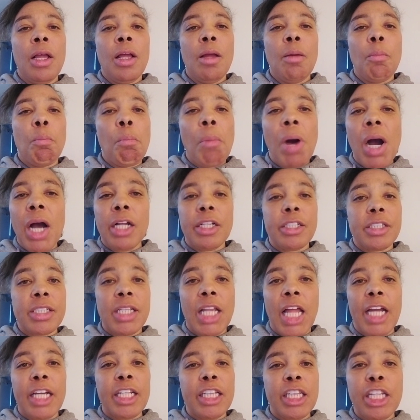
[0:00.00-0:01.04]
Months,
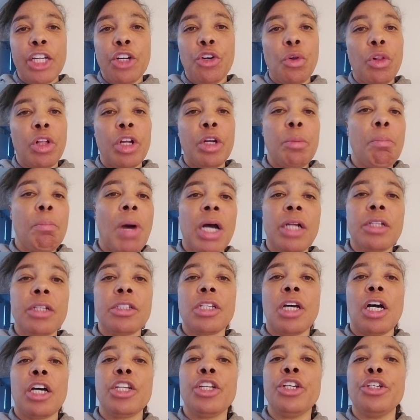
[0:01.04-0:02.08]
literally months
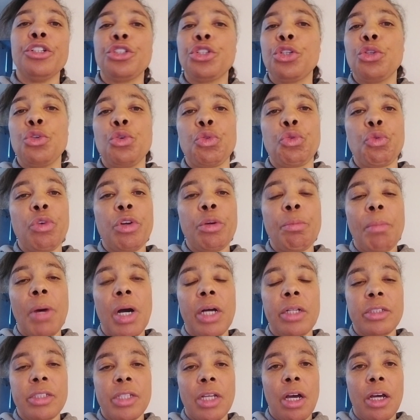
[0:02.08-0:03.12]
on end, 2-3
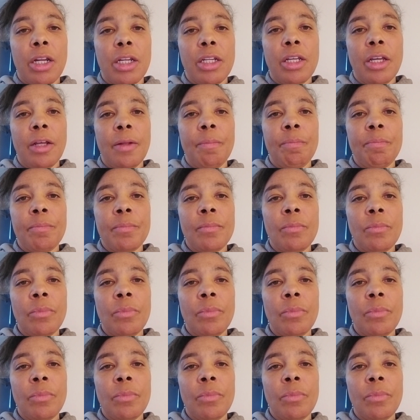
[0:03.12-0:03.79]
months on end.